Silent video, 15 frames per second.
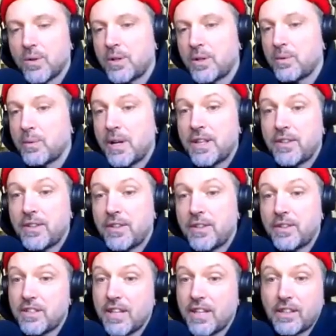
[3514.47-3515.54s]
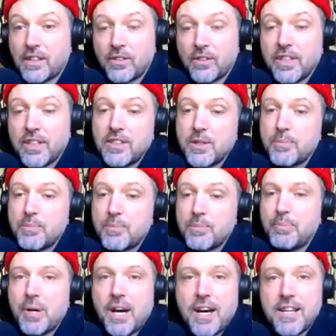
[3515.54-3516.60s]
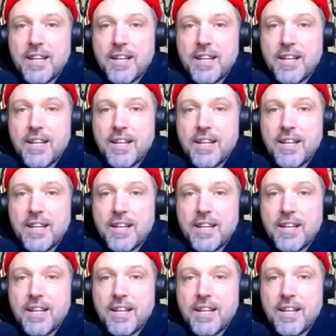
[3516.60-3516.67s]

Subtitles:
or whether it's like learning to